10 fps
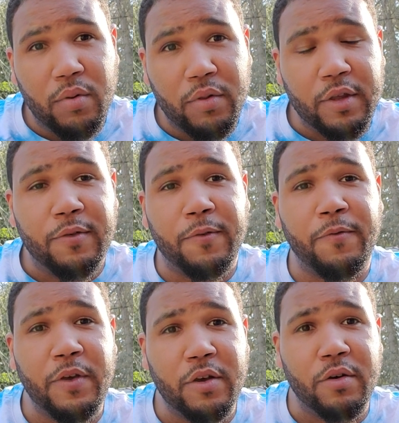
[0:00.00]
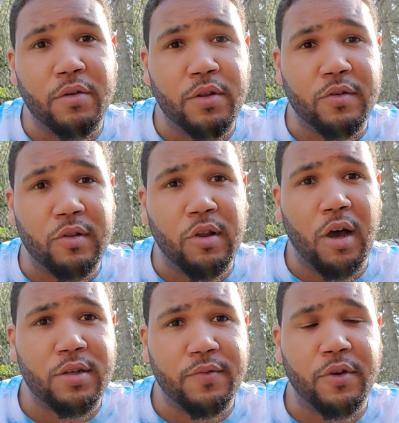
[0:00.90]
This fear, this
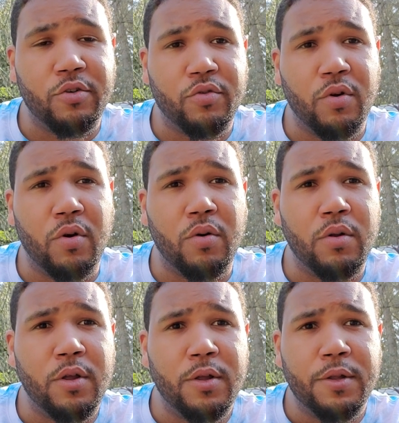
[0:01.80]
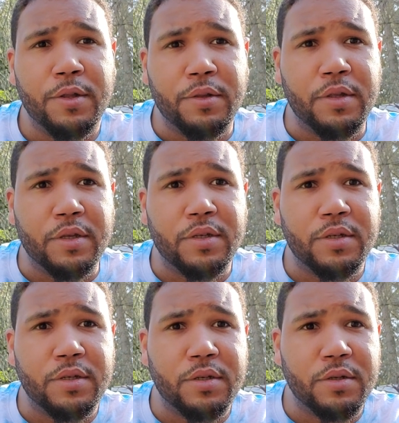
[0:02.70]
loss of control, this